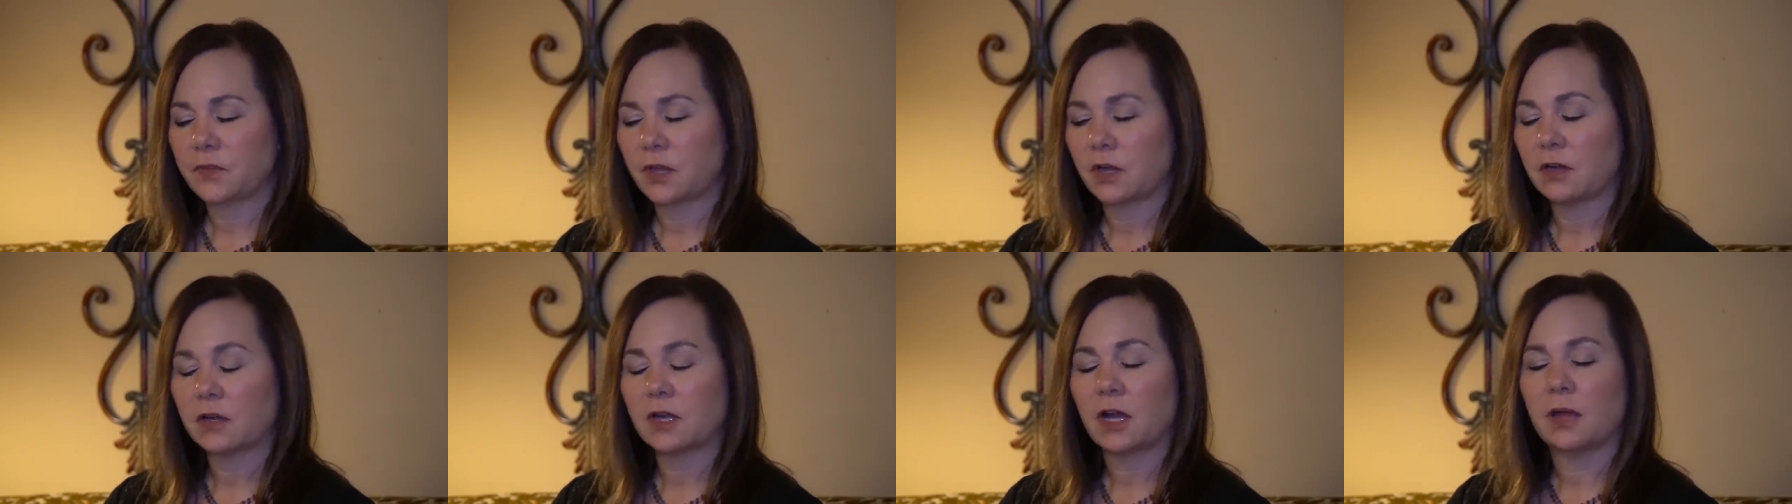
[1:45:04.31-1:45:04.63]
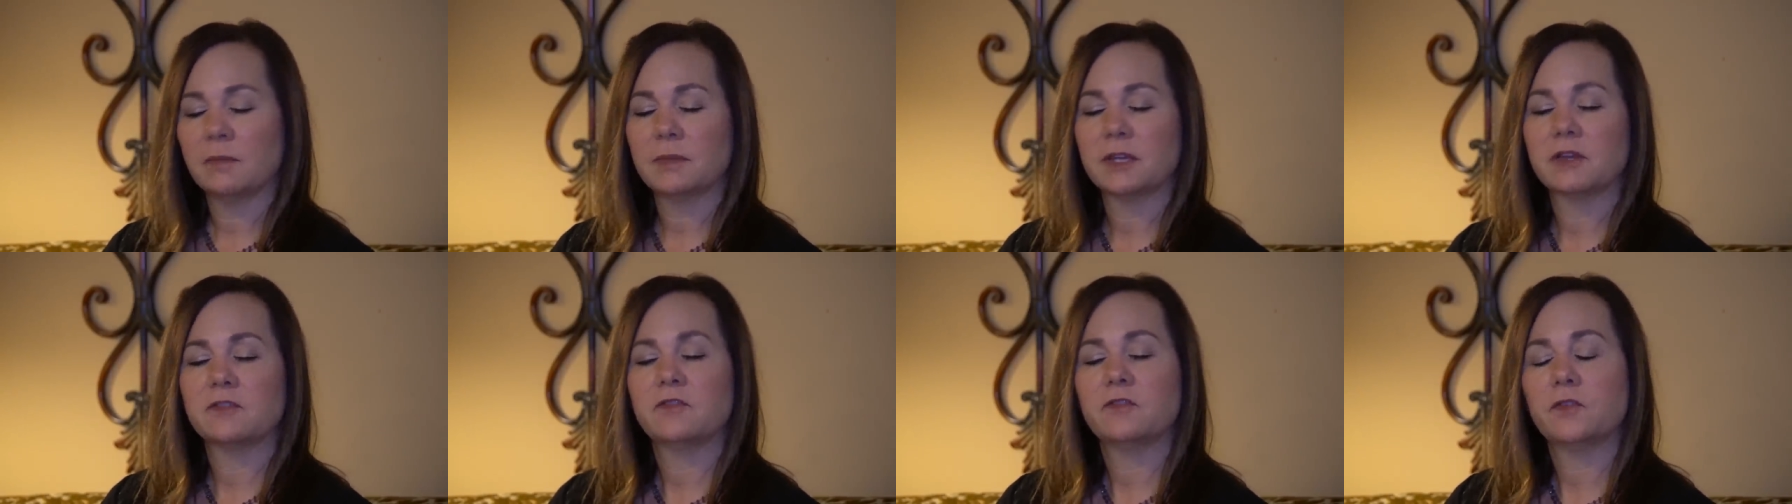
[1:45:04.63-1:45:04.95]
are
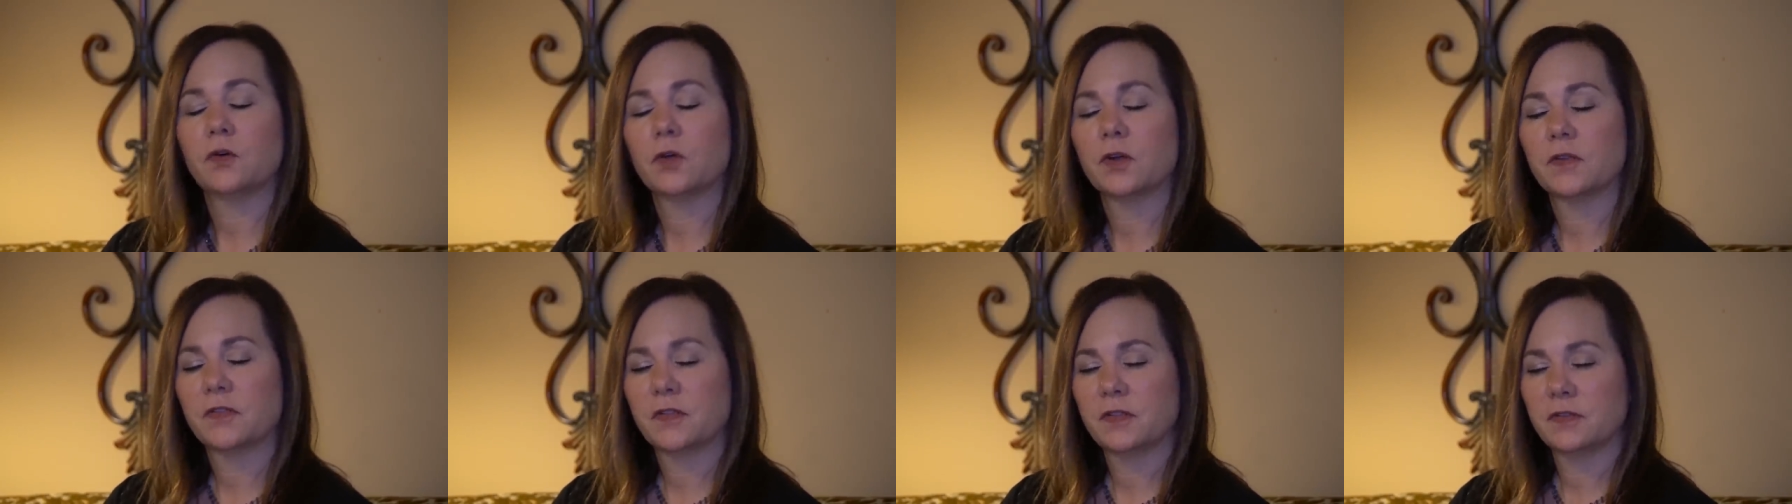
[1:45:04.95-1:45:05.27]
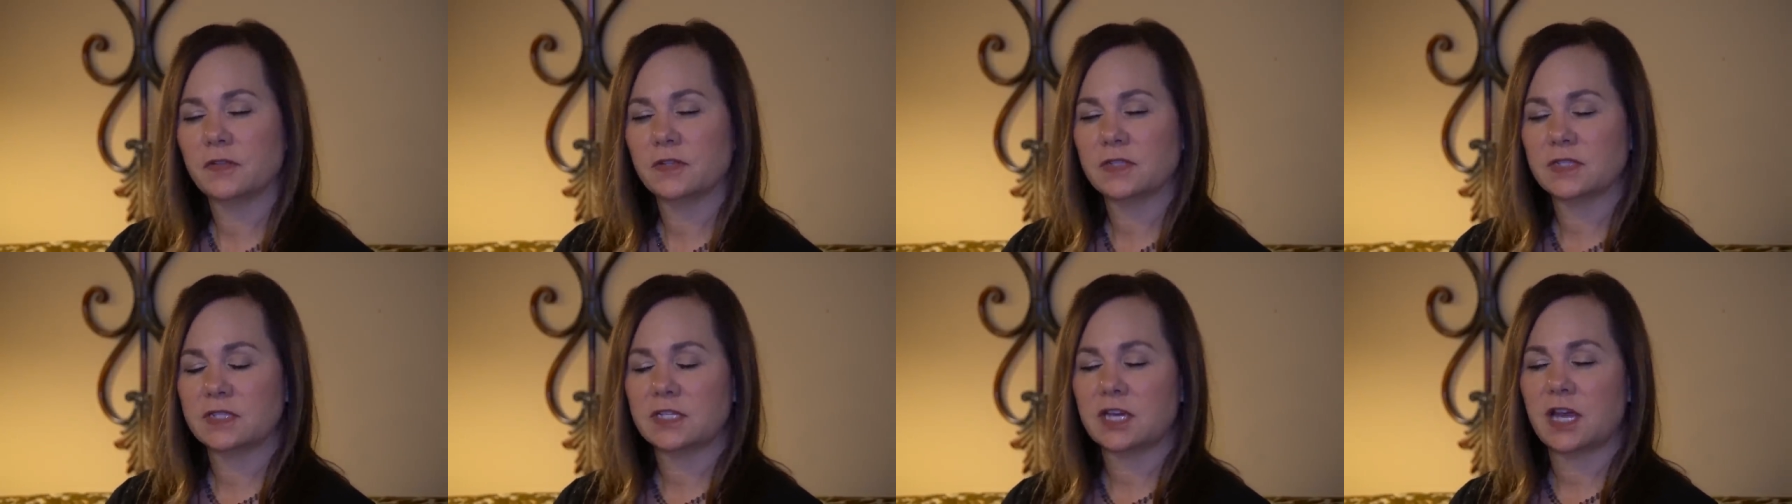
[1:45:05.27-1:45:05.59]
coming forth
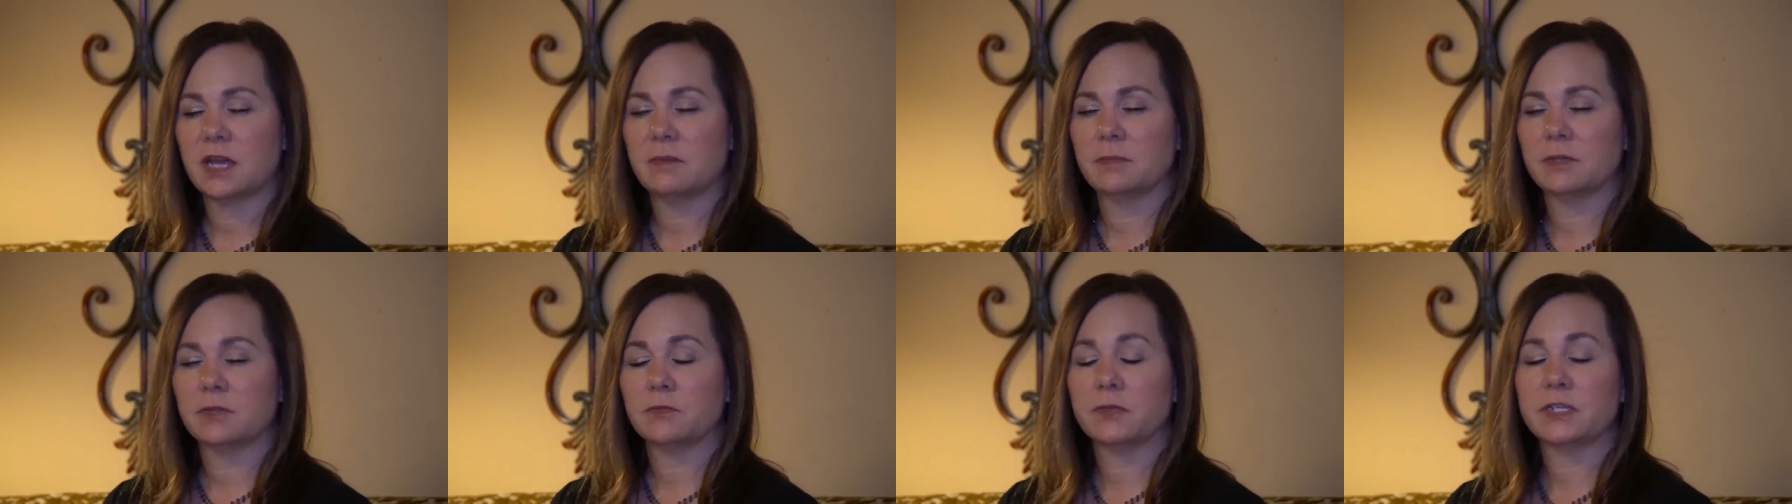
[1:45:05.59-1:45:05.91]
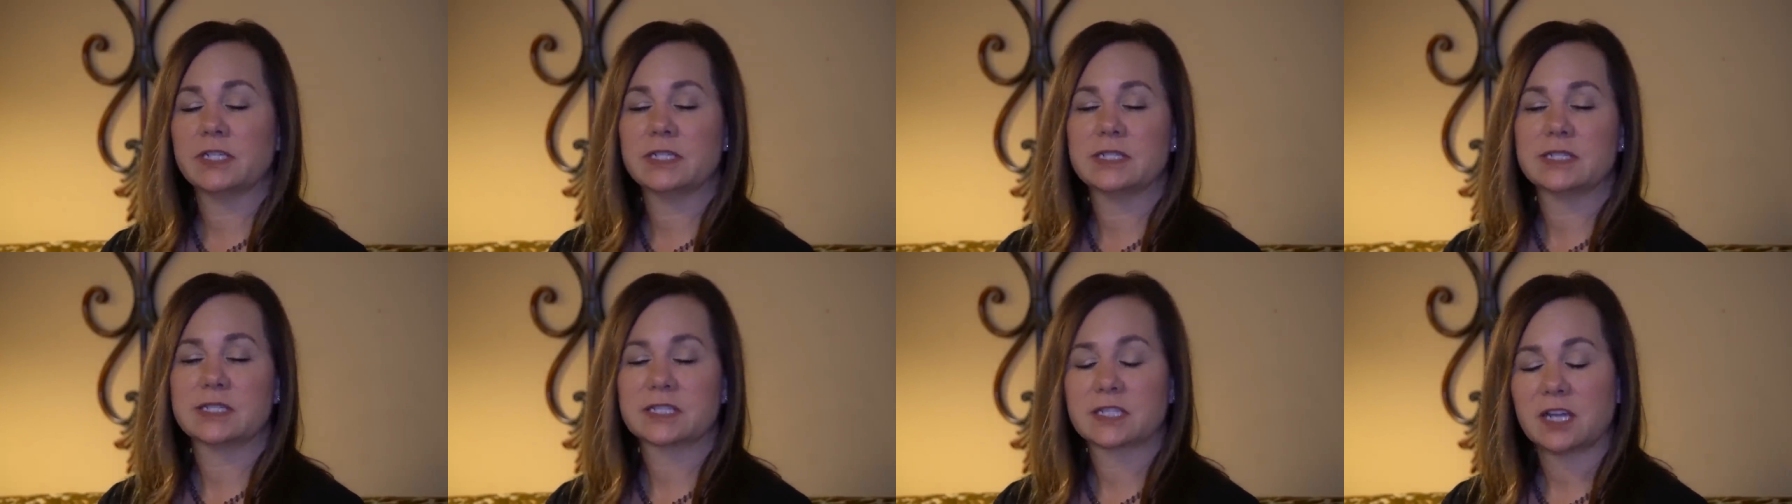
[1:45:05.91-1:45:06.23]
in this time and
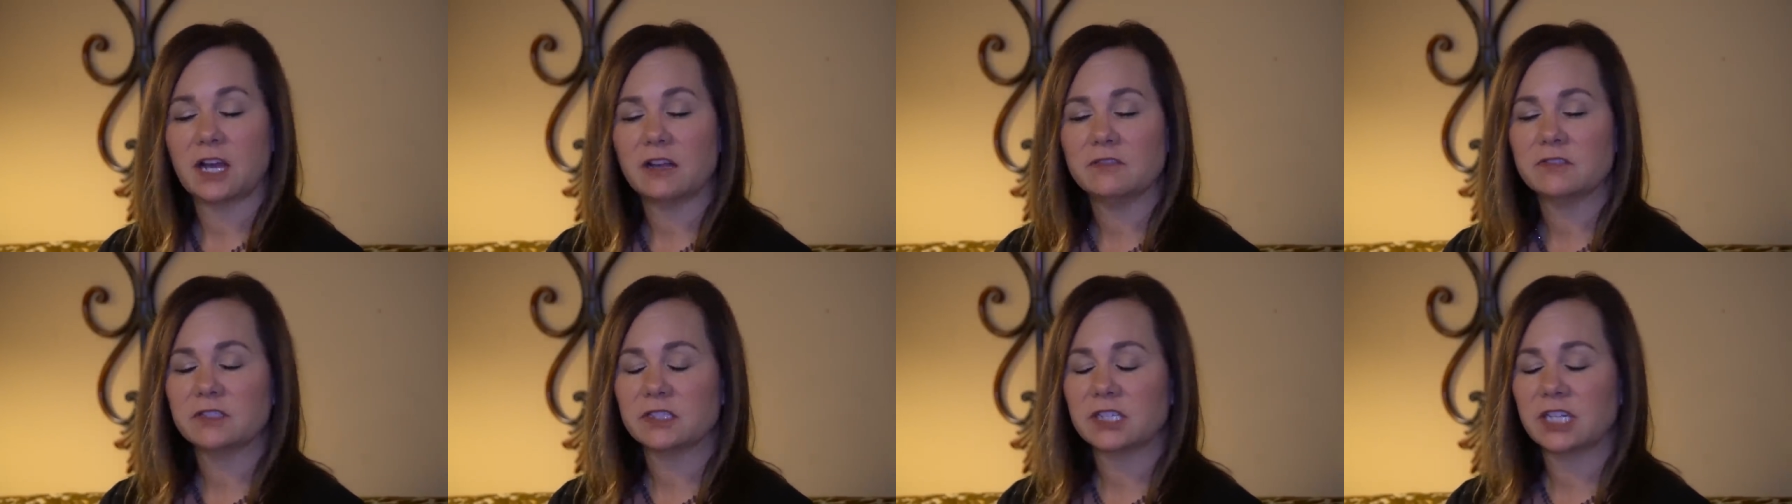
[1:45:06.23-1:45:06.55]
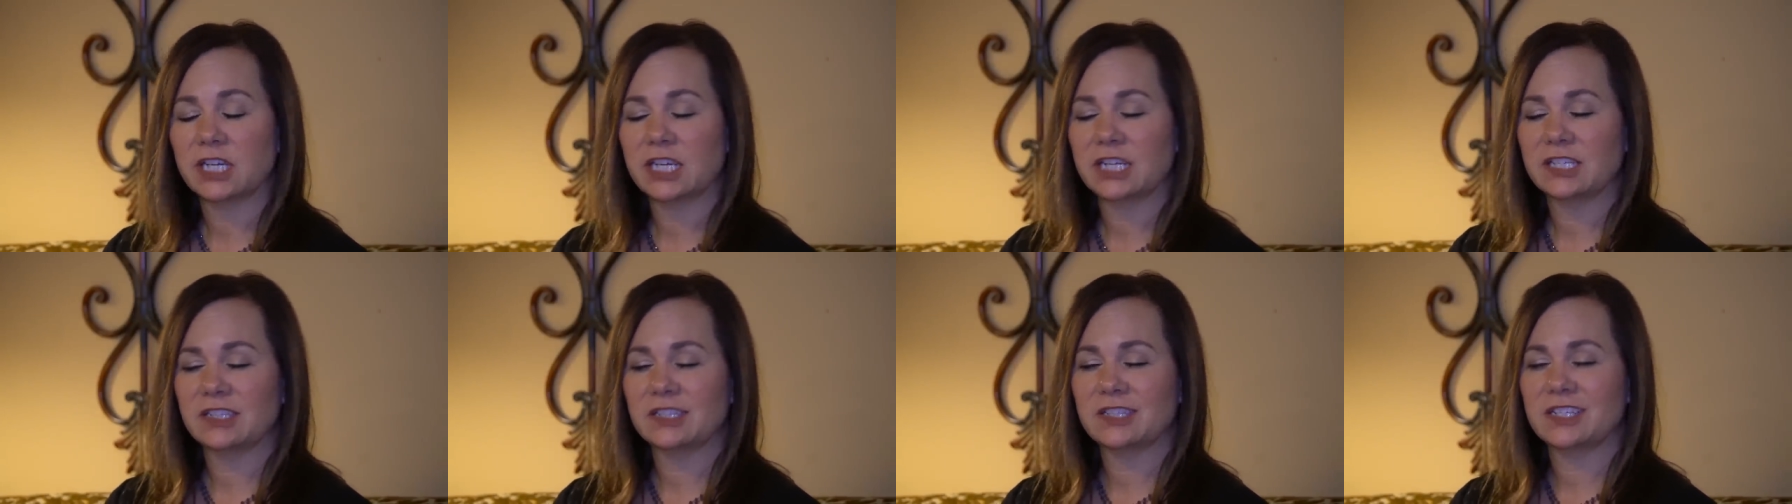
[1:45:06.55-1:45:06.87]

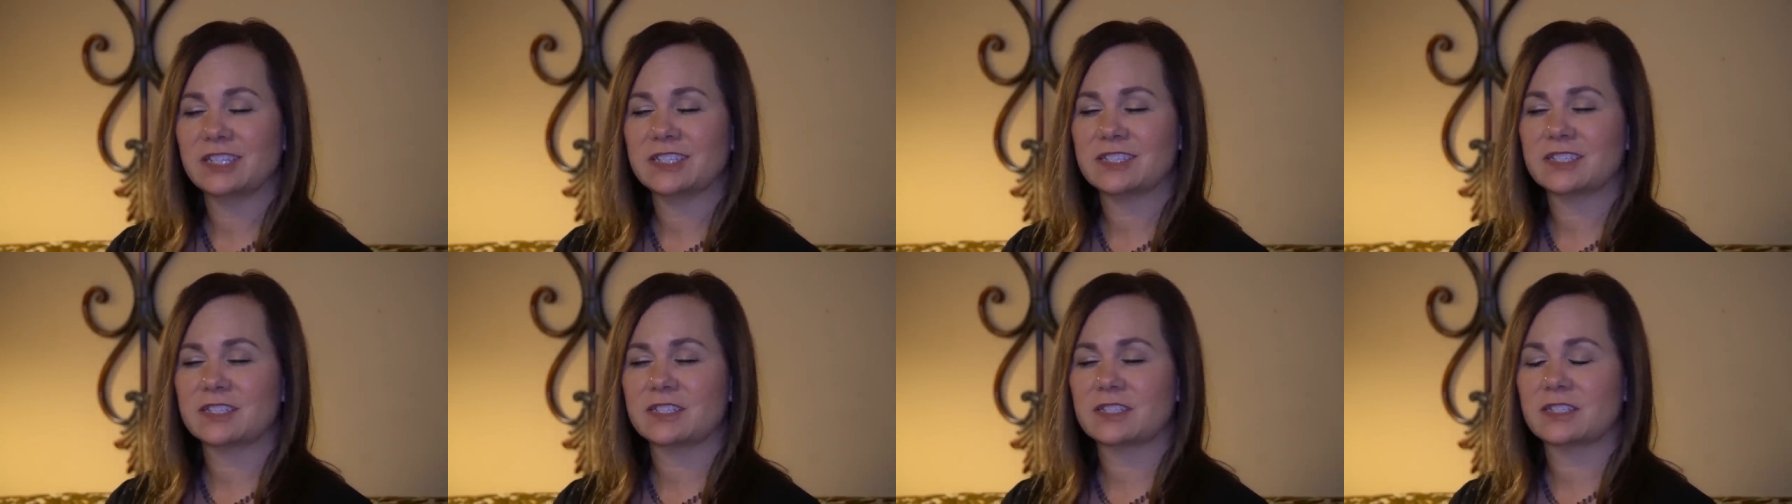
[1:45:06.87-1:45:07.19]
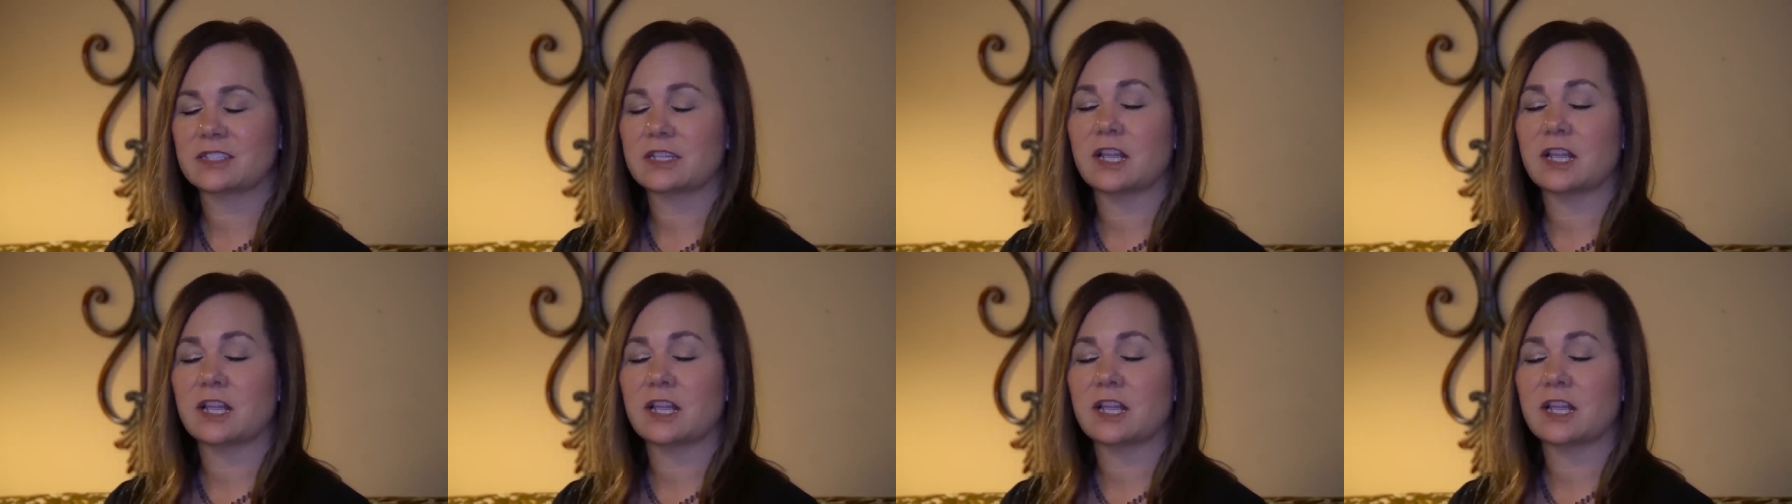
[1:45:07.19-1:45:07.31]
rediscovering this